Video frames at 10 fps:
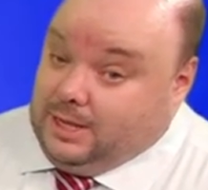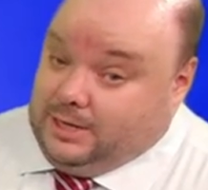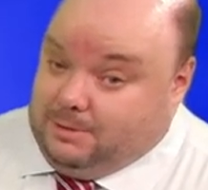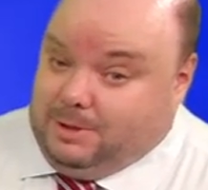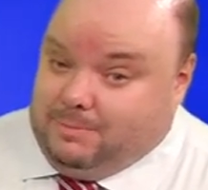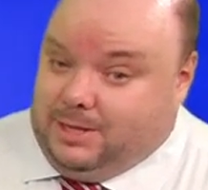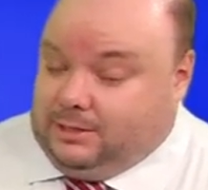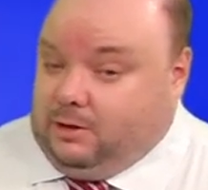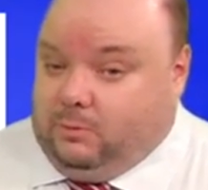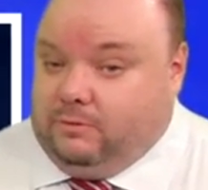and it may be
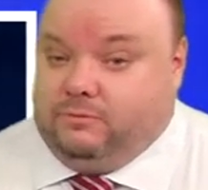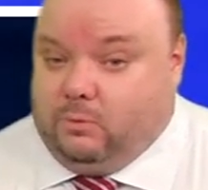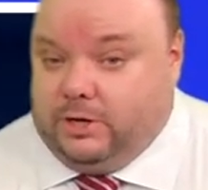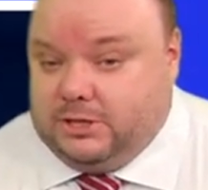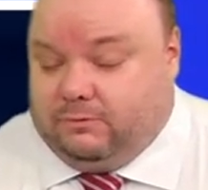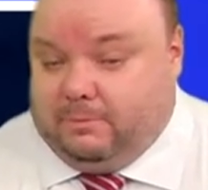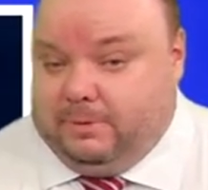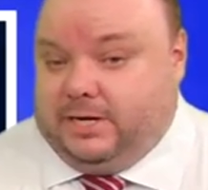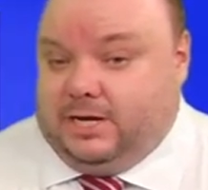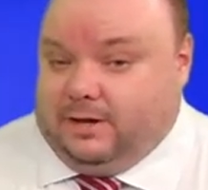lower 40s for
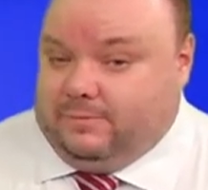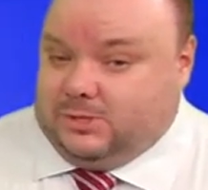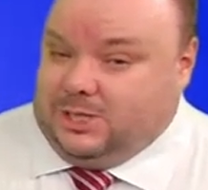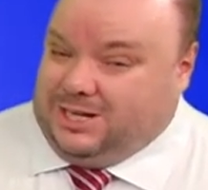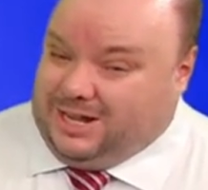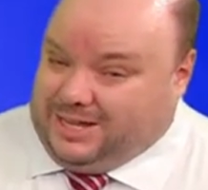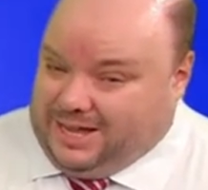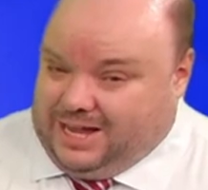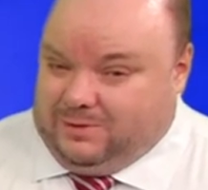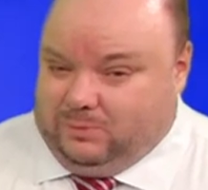many of us, and I
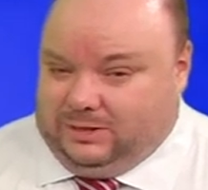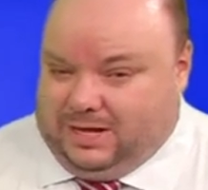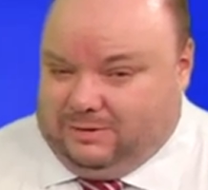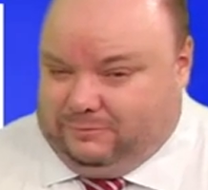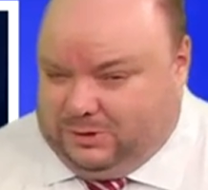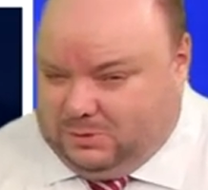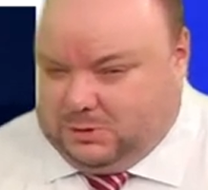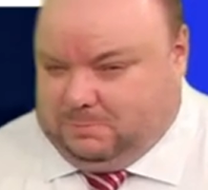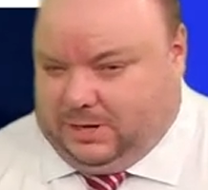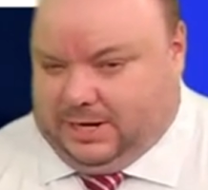can't rule out a few
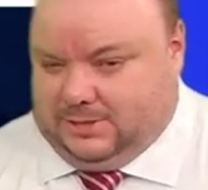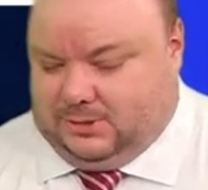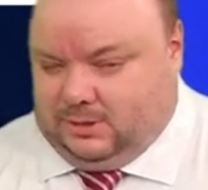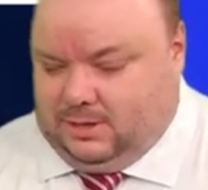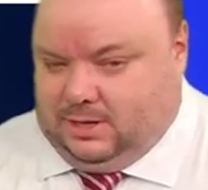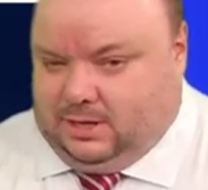spots